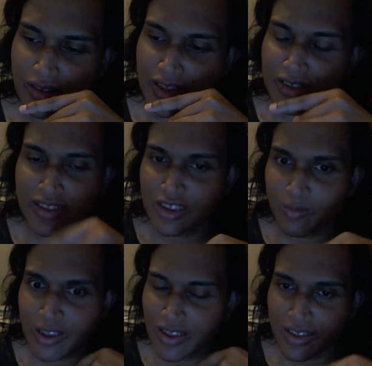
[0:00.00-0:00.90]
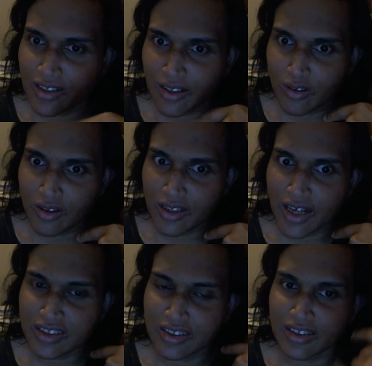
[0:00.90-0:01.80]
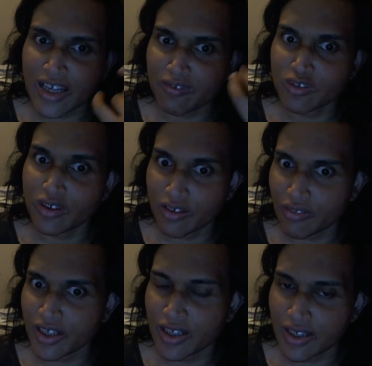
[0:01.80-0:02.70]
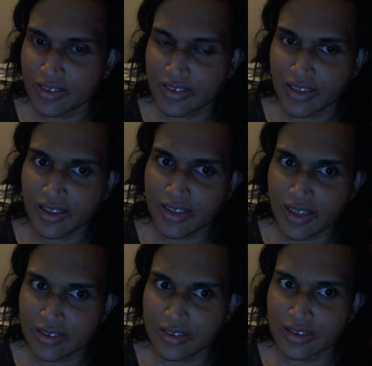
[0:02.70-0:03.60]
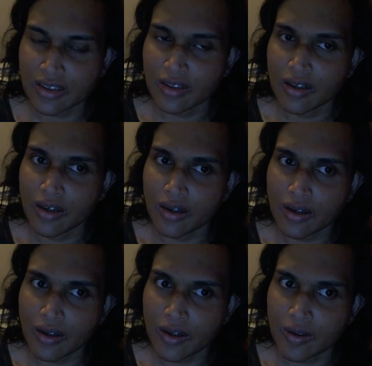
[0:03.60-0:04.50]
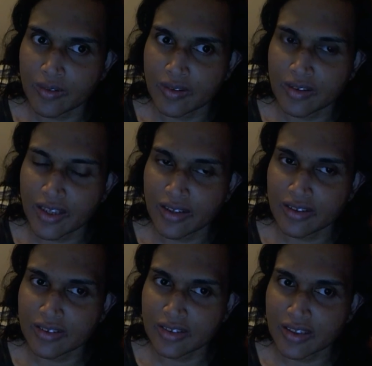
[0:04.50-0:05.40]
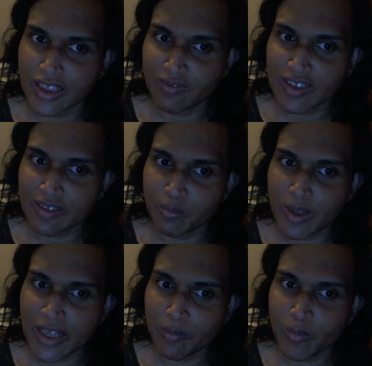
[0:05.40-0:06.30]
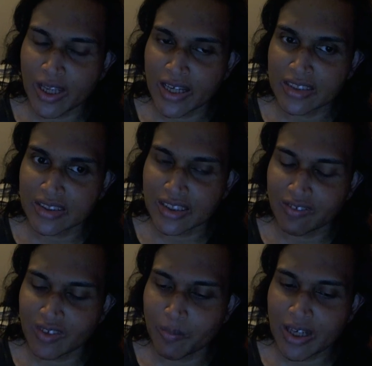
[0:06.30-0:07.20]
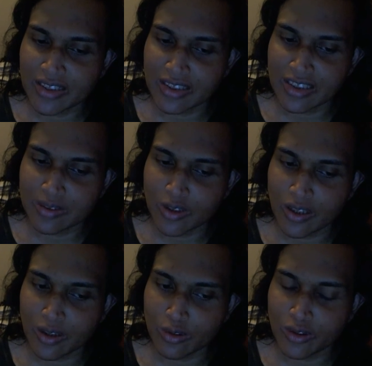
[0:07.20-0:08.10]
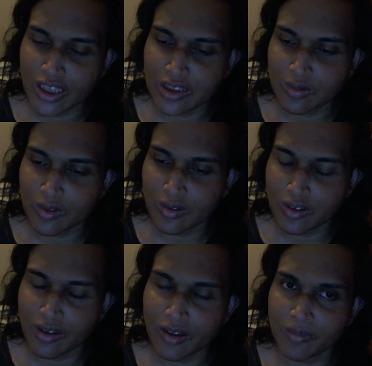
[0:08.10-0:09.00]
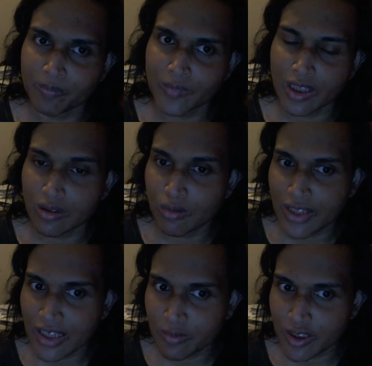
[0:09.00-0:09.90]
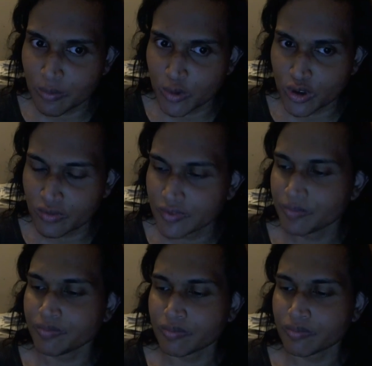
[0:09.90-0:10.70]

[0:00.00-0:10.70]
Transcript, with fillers: that doesn't mean I still have to agree and say yes. Uh, the, if the banks, if the bank says your loan has your loan has been approved,